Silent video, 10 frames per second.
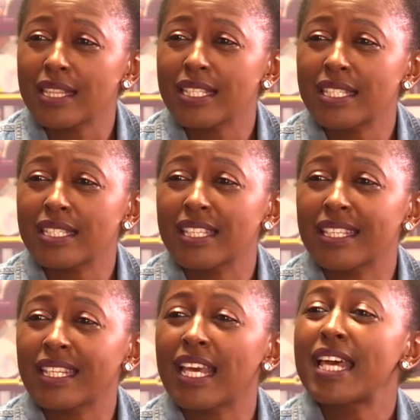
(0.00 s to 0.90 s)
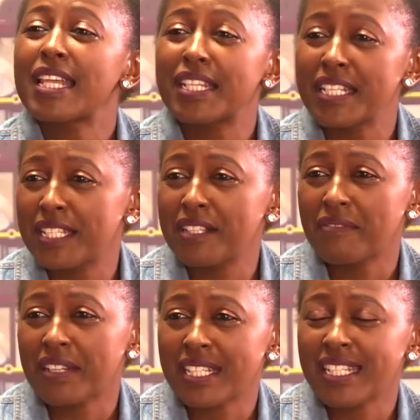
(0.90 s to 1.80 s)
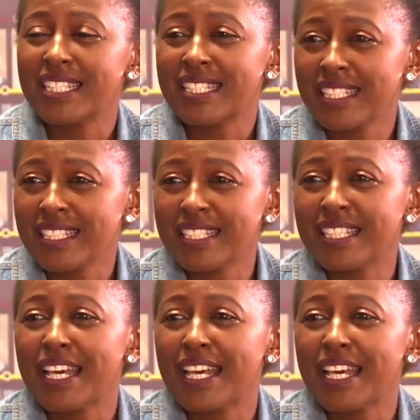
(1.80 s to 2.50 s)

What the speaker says: And this is in 3 different instances.